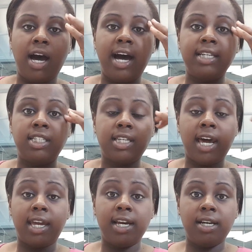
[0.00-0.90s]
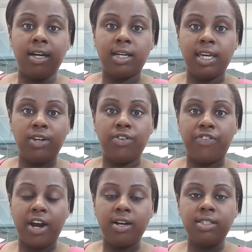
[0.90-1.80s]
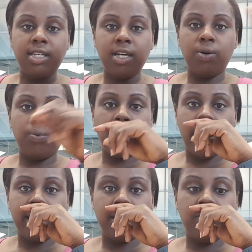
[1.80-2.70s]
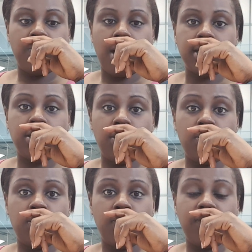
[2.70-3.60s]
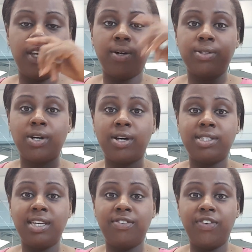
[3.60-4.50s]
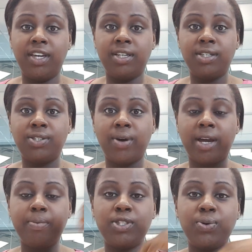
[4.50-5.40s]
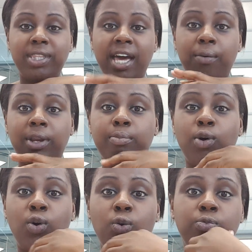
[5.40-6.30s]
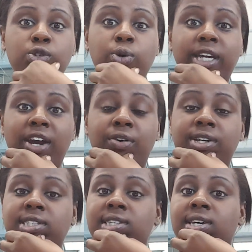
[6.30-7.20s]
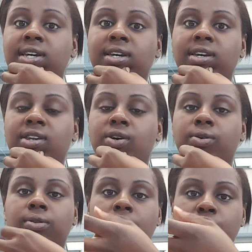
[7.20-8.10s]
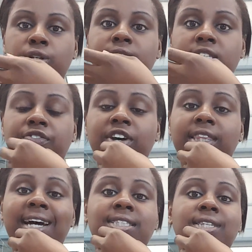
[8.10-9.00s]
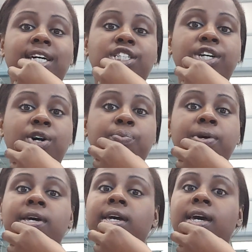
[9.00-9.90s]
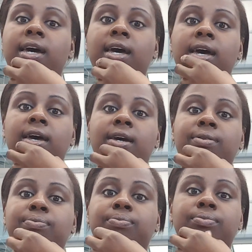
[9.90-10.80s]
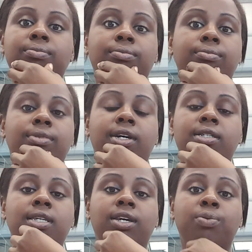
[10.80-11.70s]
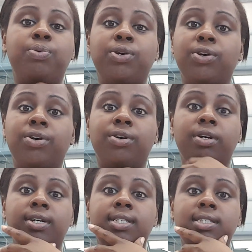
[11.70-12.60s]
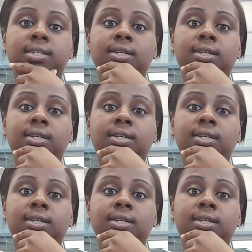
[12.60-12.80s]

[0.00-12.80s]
I just got a Kindle Fire Stick where I can watch the YouTube videos on TV, so I could be doing that while I'm home doing errands, laundry and stuff like that. So that should help. And I just need a computer because